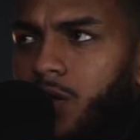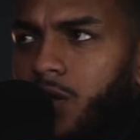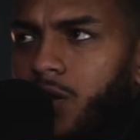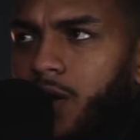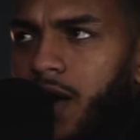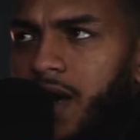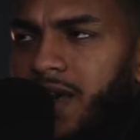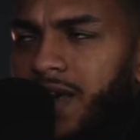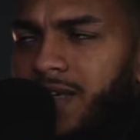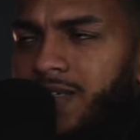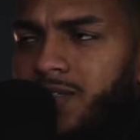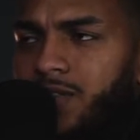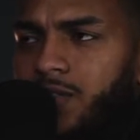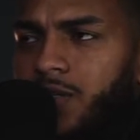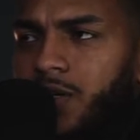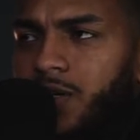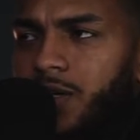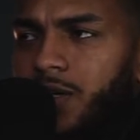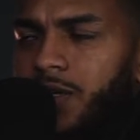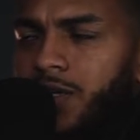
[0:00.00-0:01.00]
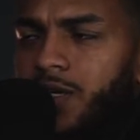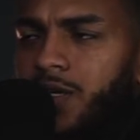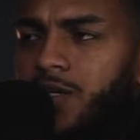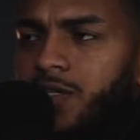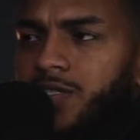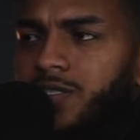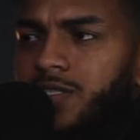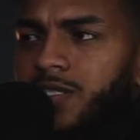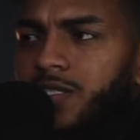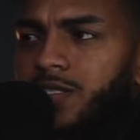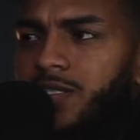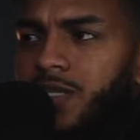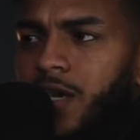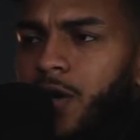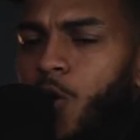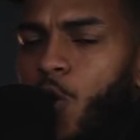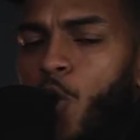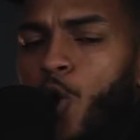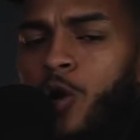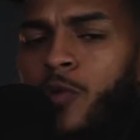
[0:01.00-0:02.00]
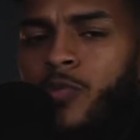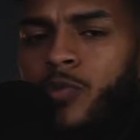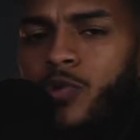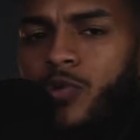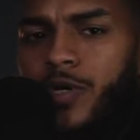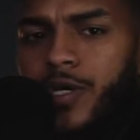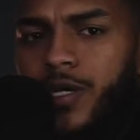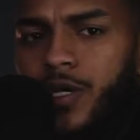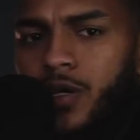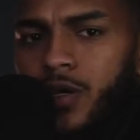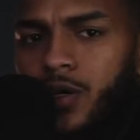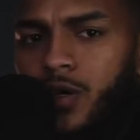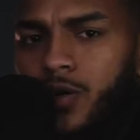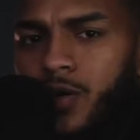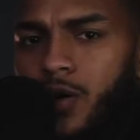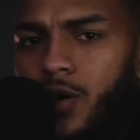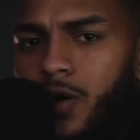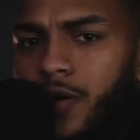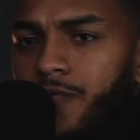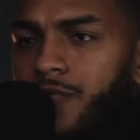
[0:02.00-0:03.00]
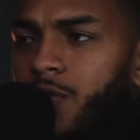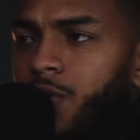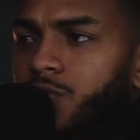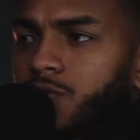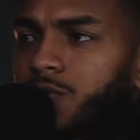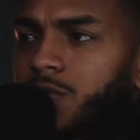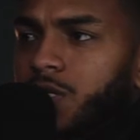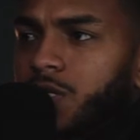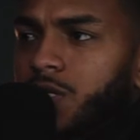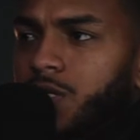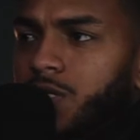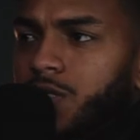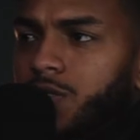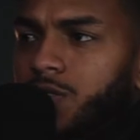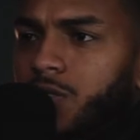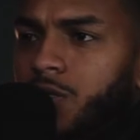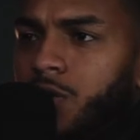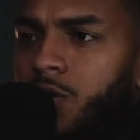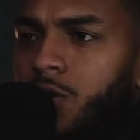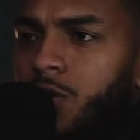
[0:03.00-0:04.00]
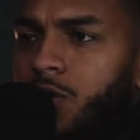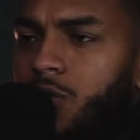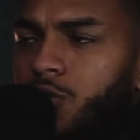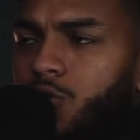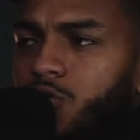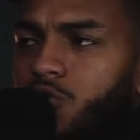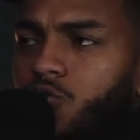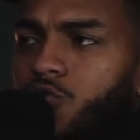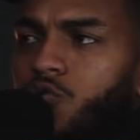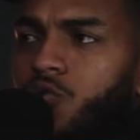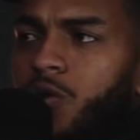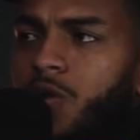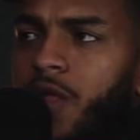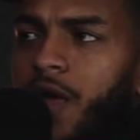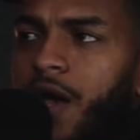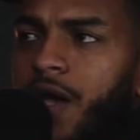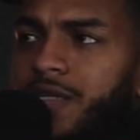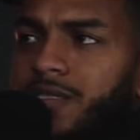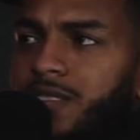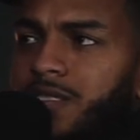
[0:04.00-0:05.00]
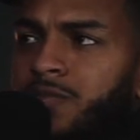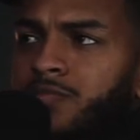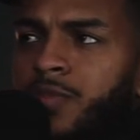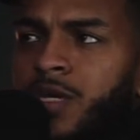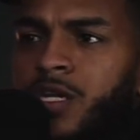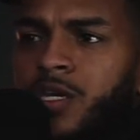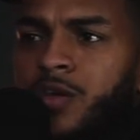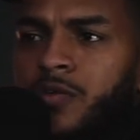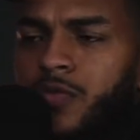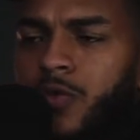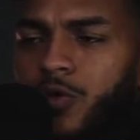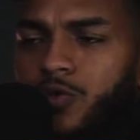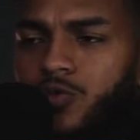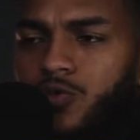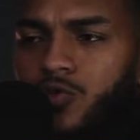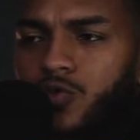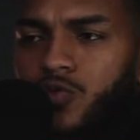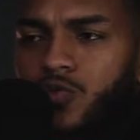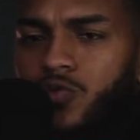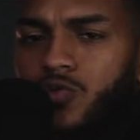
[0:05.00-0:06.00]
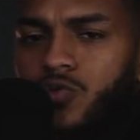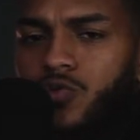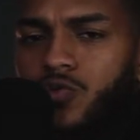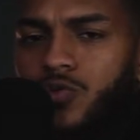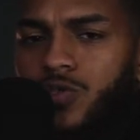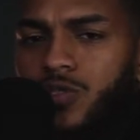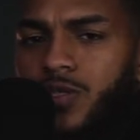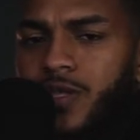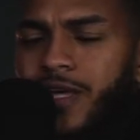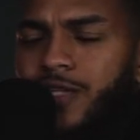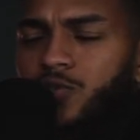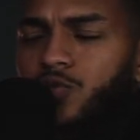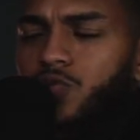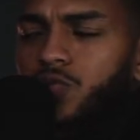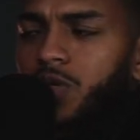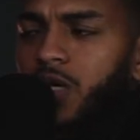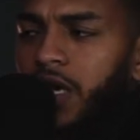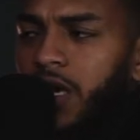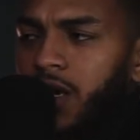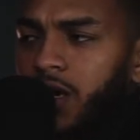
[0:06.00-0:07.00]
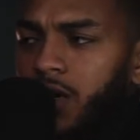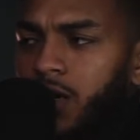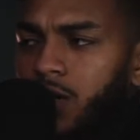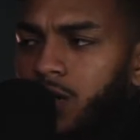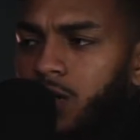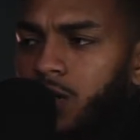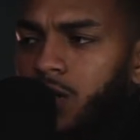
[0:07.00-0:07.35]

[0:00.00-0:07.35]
I guess, in a sense, a armory of those things. Utilize as many of those tools that you can,